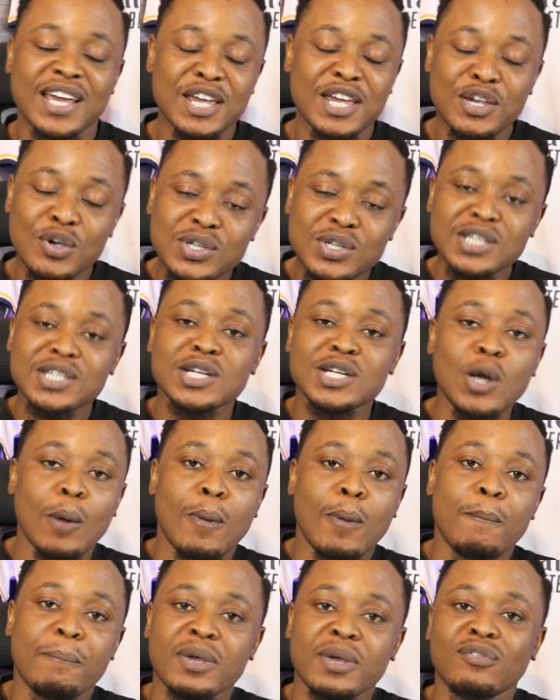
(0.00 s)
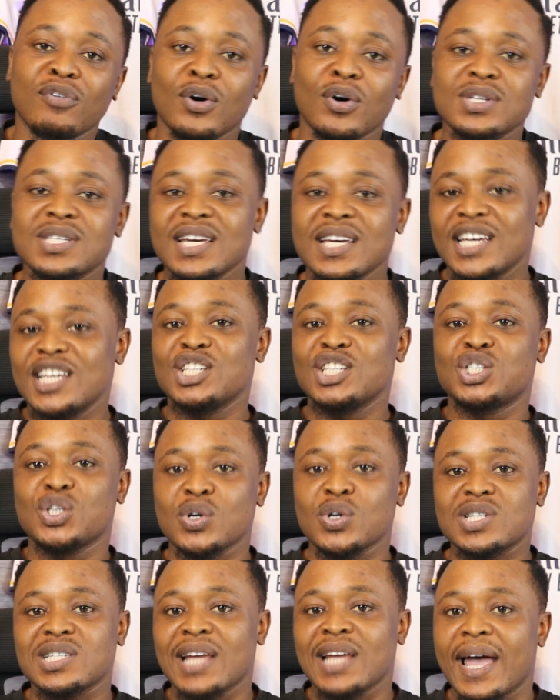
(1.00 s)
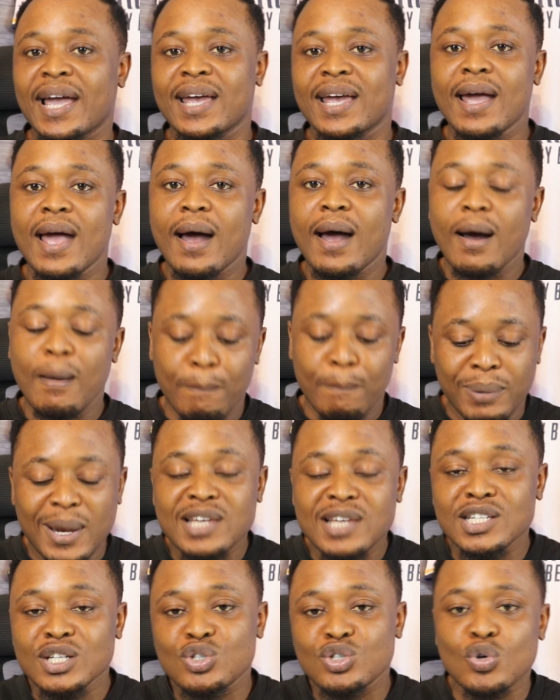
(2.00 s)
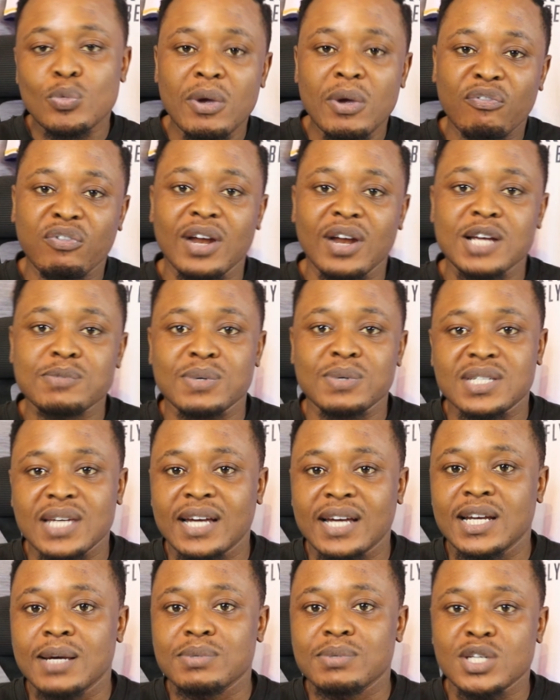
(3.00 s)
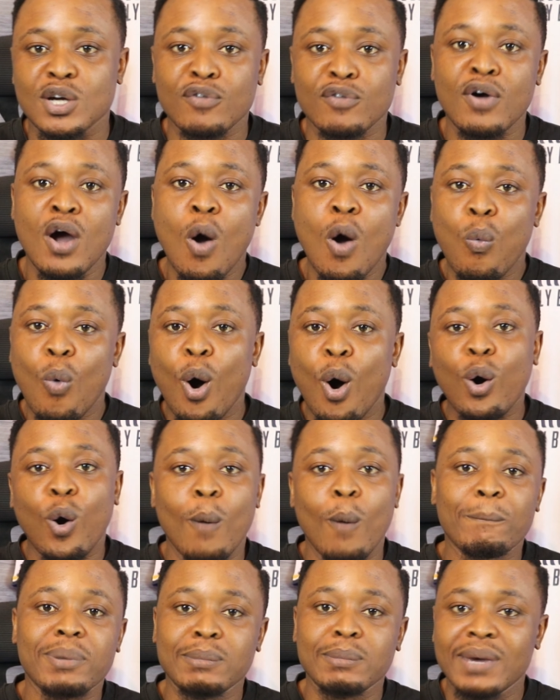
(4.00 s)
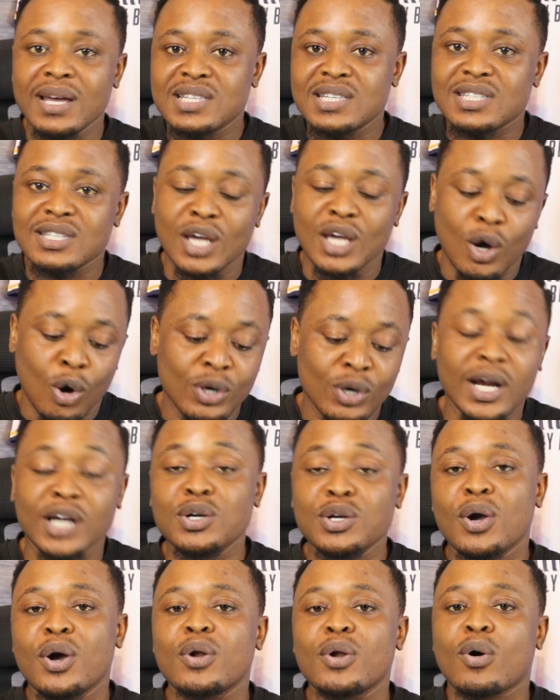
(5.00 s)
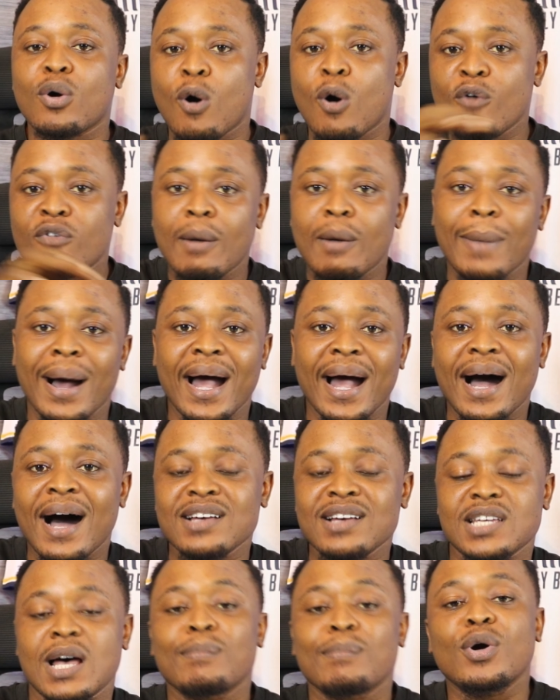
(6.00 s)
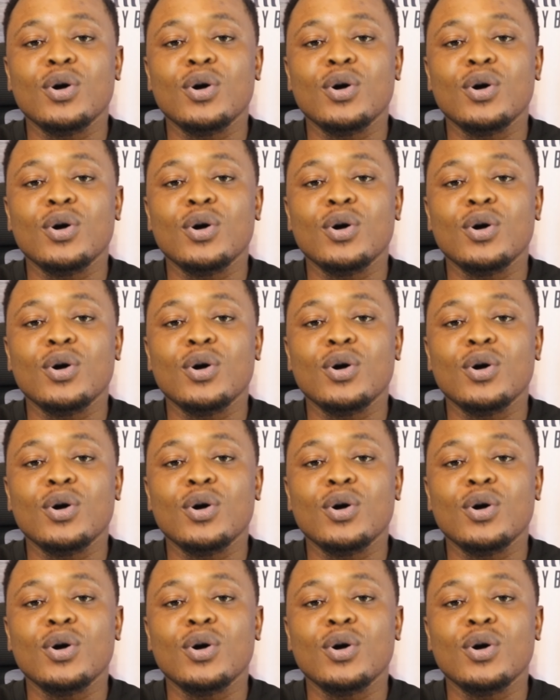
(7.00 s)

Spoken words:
Using the double pivot is just like placing two midfielders beside themselves. One complements the other. You're going to cover my ass, I'm